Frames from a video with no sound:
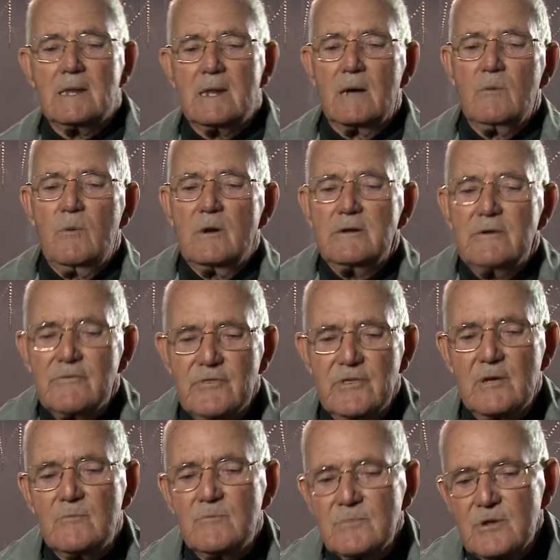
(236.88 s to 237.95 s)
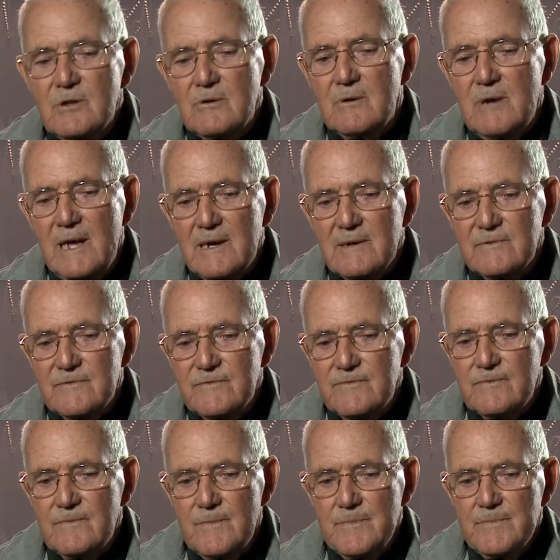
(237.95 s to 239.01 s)
And I wanted them to
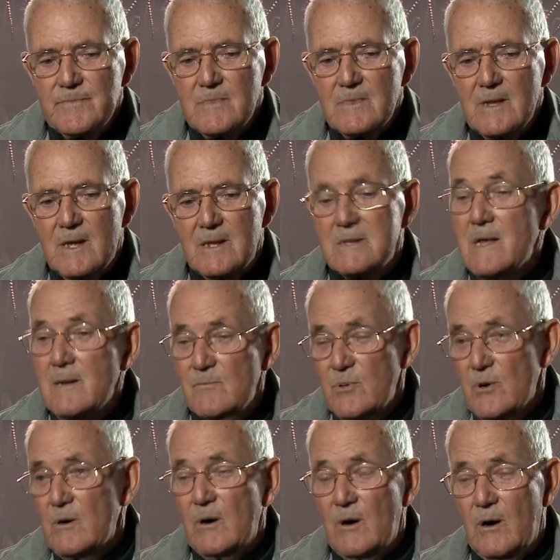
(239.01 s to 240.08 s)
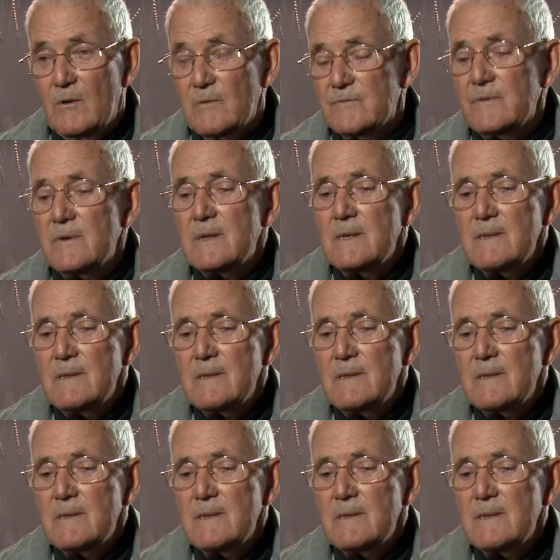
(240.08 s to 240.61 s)
have a number of